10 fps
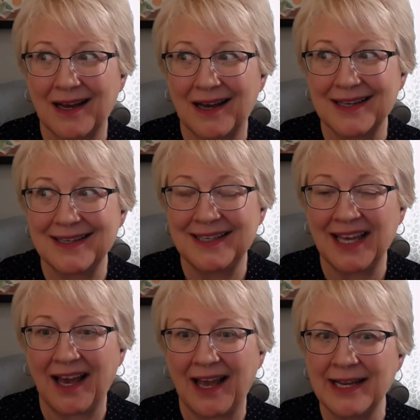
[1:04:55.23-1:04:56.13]
Uh, right.
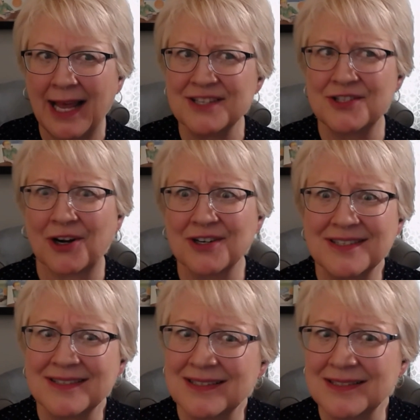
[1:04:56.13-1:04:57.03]
Yeah. And has
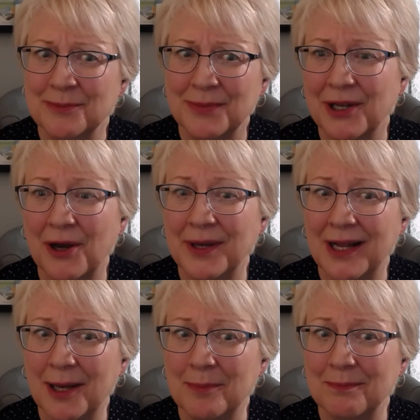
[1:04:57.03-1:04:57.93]
narcissism been
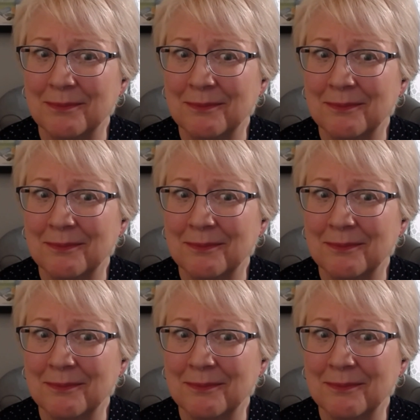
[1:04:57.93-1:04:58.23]
going up?